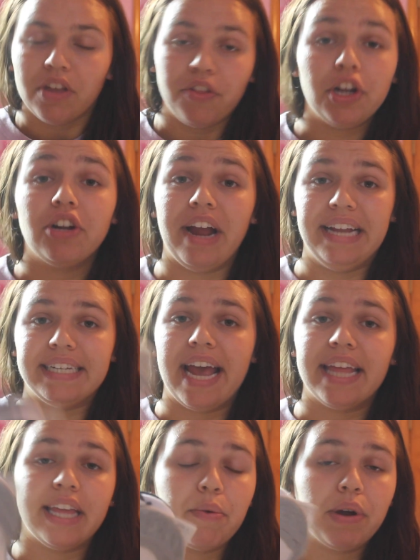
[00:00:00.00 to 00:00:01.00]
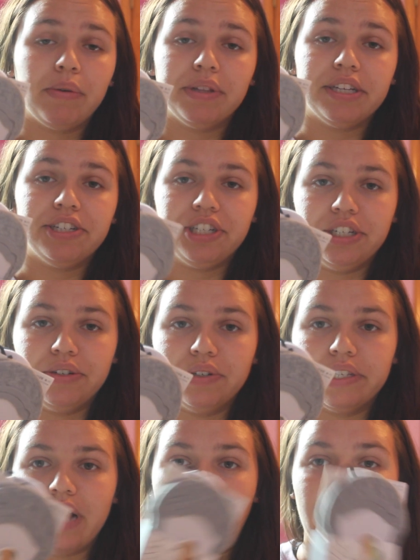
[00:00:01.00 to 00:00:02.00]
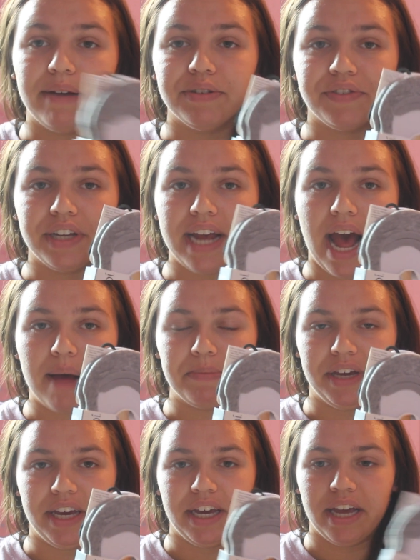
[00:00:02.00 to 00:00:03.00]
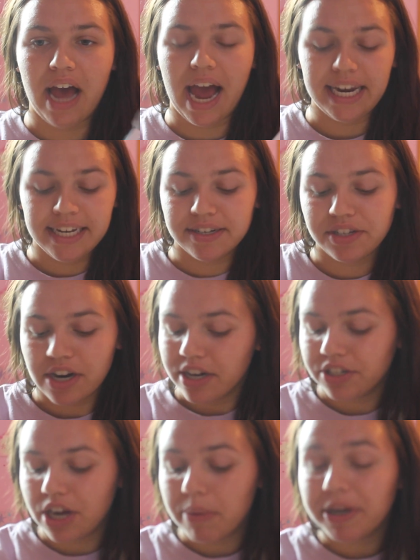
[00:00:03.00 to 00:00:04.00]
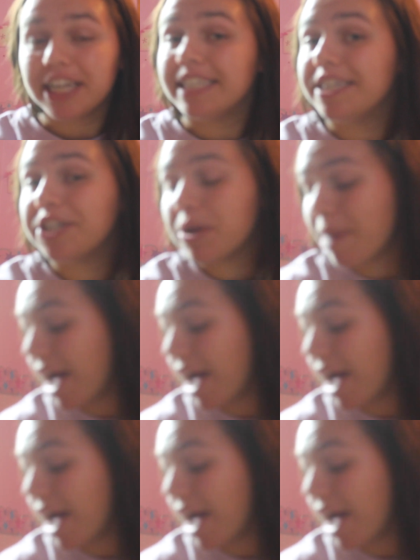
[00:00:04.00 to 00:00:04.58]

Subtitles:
They're great, and they work with the shoes. I was really happy. I need to start shopping at TJ